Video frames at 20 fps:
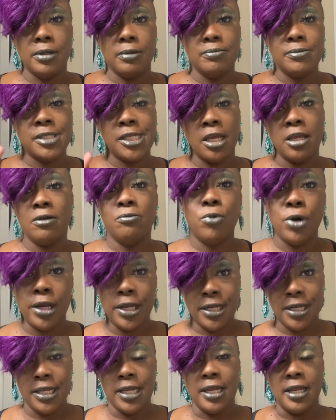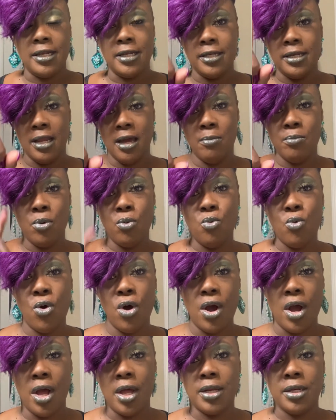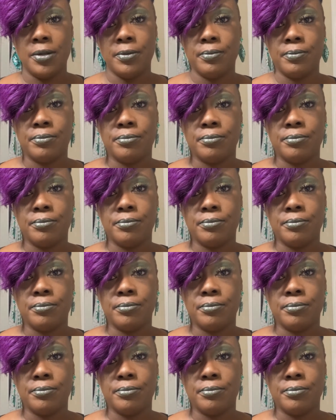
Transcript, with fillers: I'll tell you what I did. Number 1,